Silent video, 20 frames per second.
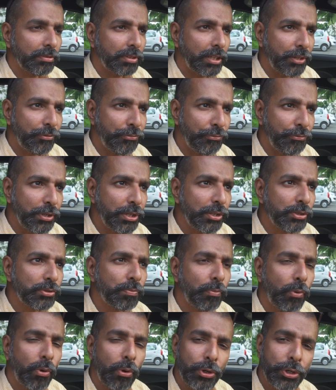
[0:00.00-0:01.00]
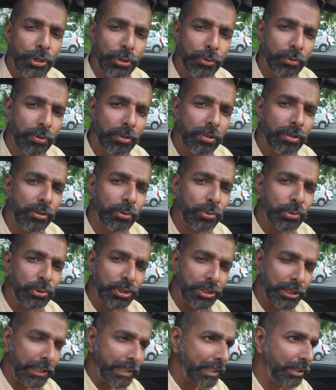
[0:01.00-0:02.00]
It feels more tuned to
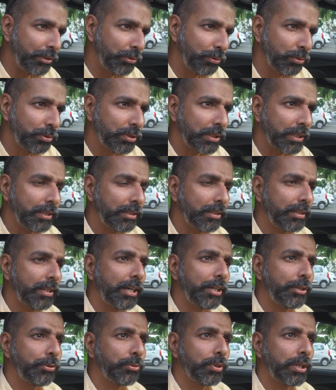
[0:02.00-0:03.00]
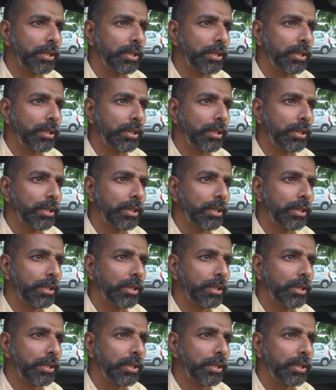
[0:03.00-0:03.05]
city use, in that you